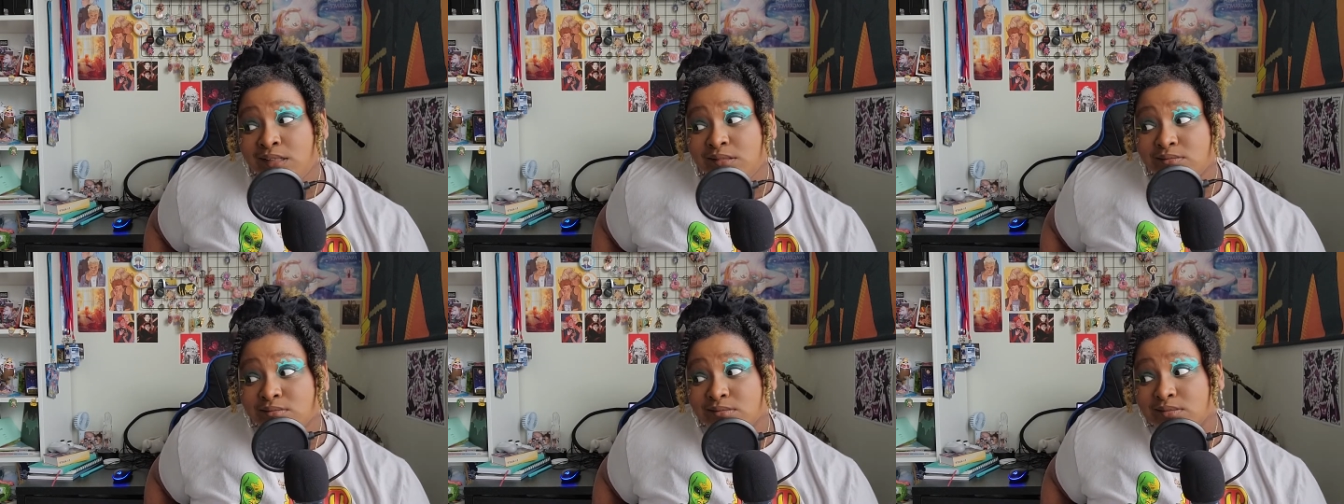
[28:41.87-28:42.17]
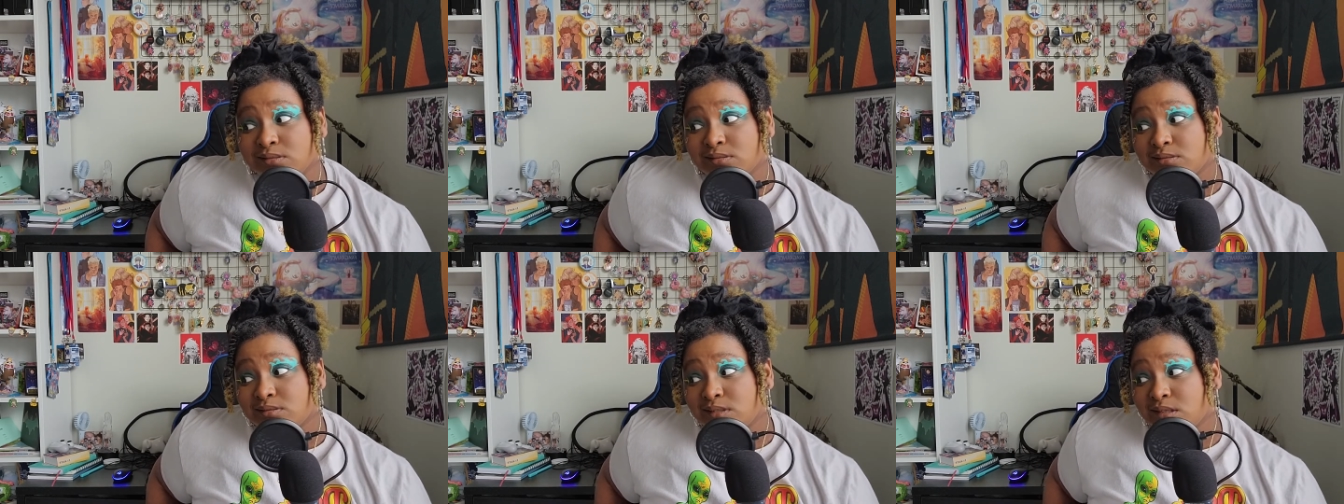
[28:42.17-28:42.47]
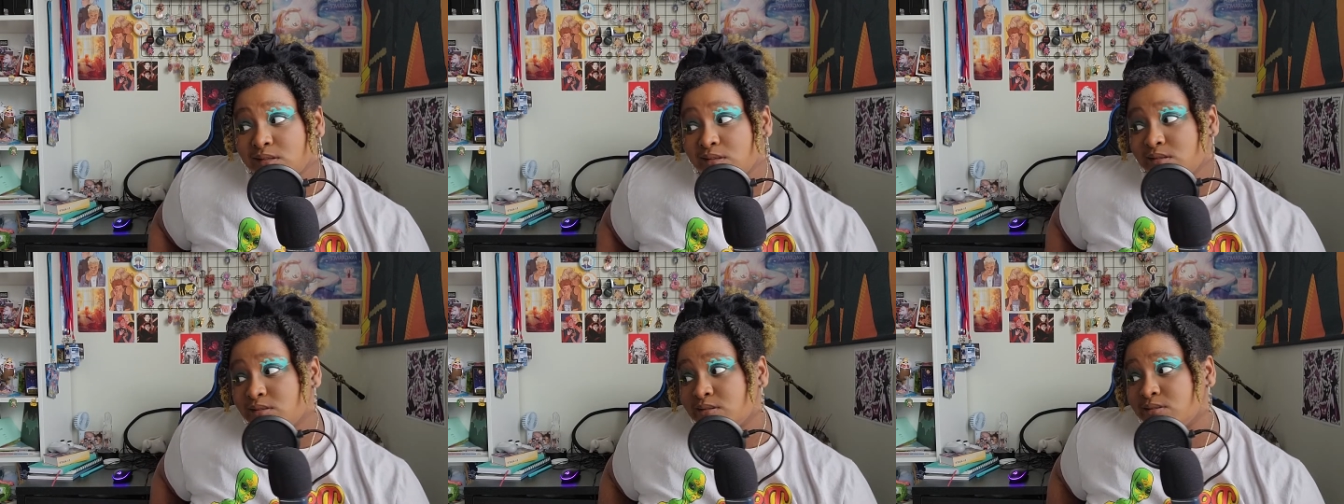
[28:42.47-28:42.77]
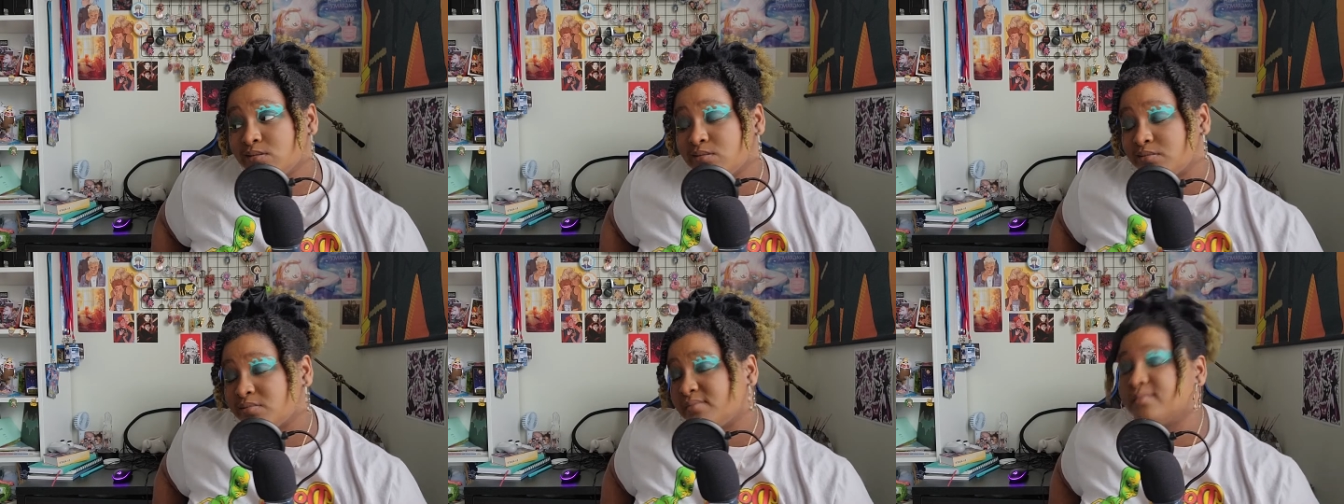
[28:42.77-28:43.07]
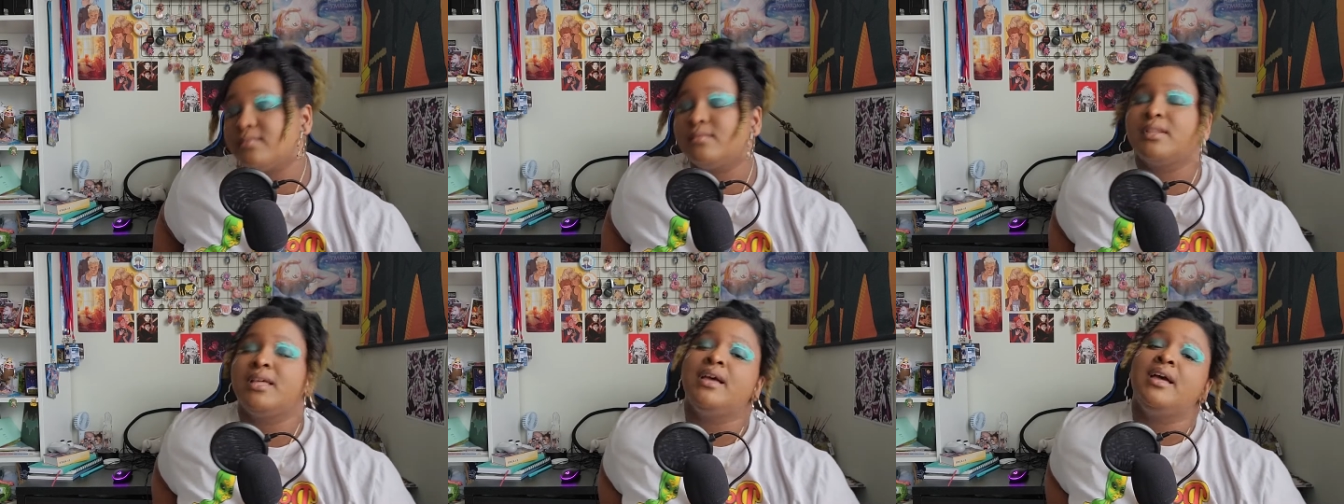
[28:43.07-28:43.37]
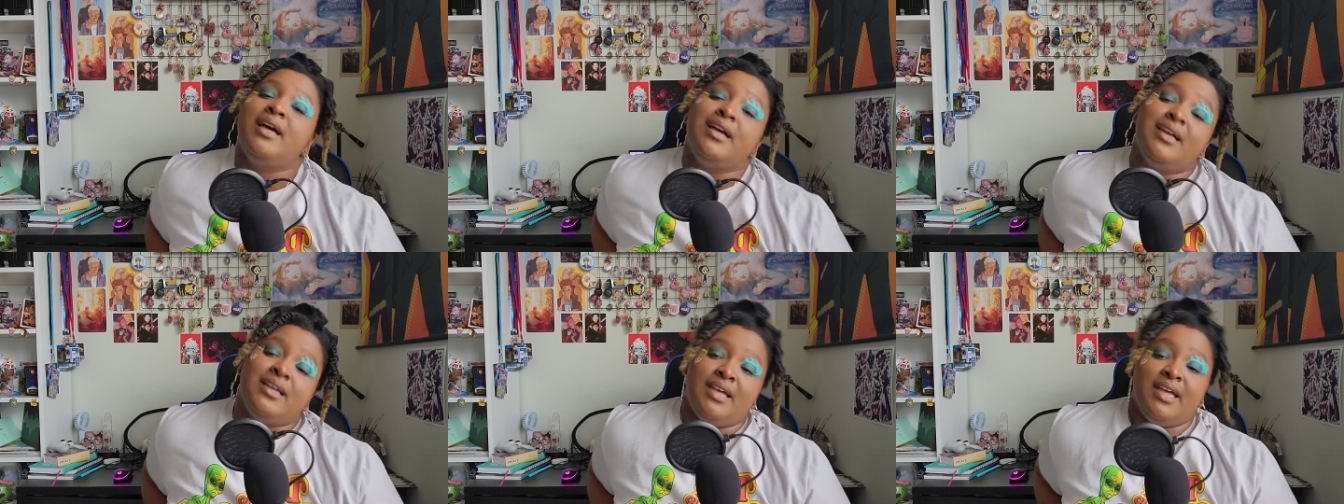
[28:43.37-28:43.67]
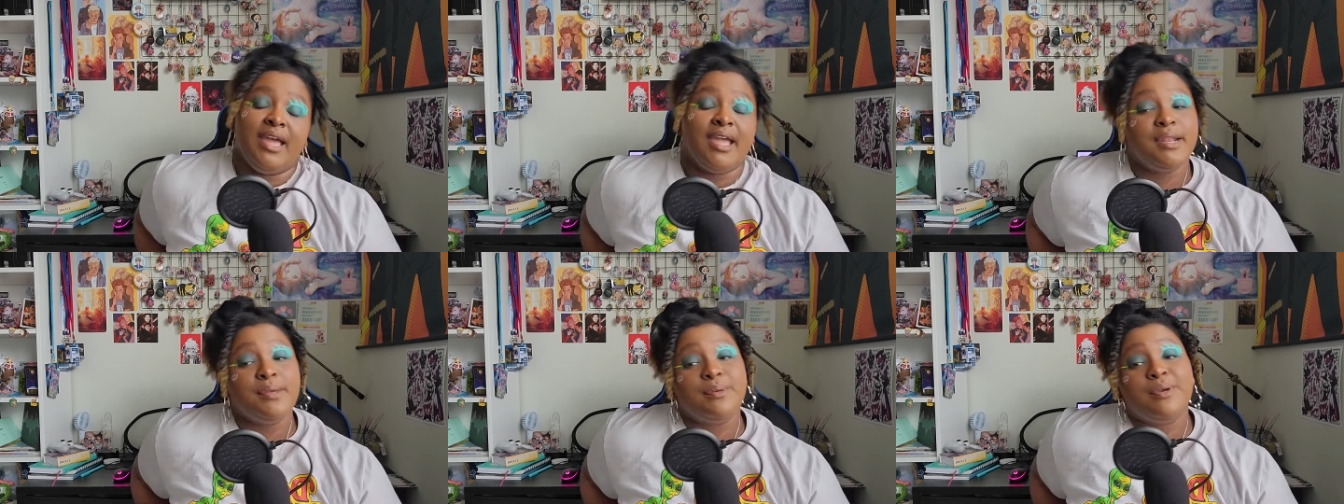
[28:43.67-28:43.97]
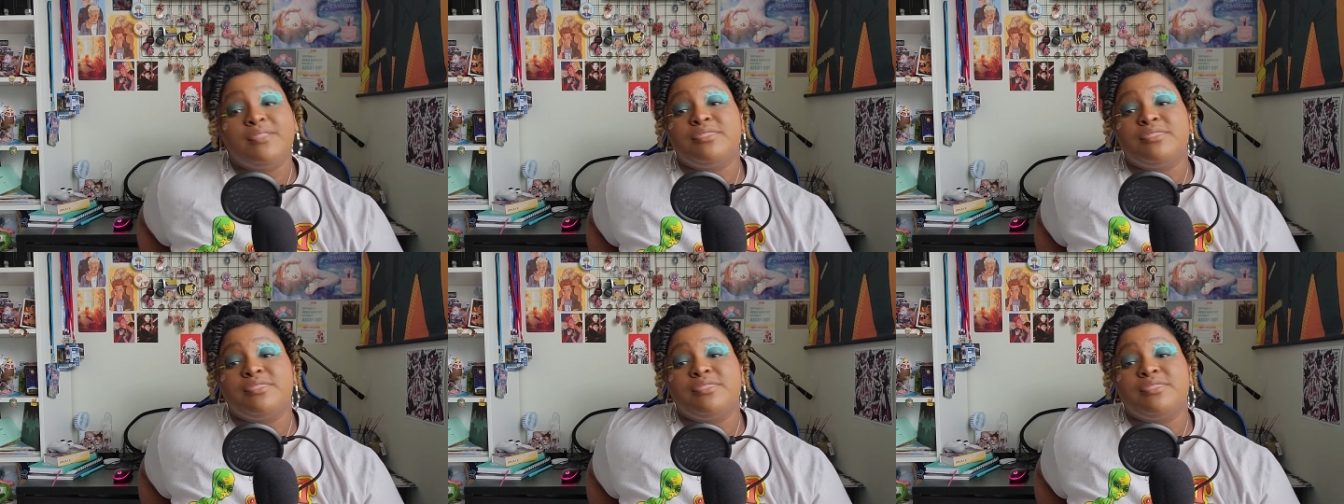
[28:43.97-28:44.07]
Just saying. Anyway,